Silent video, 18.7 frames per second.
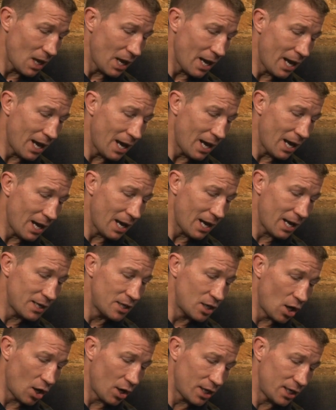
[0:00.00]
Uh,
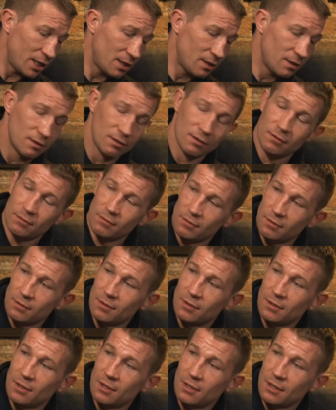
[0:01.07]
nine. What were you
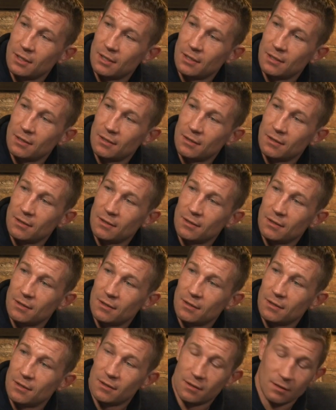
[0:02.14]
gonna say? Something funny about
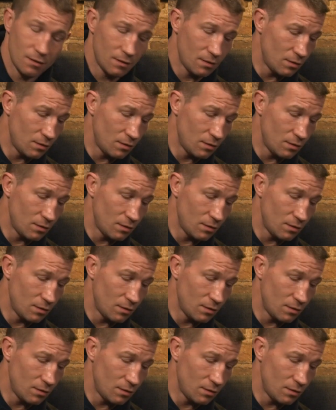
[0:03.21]
Davy there?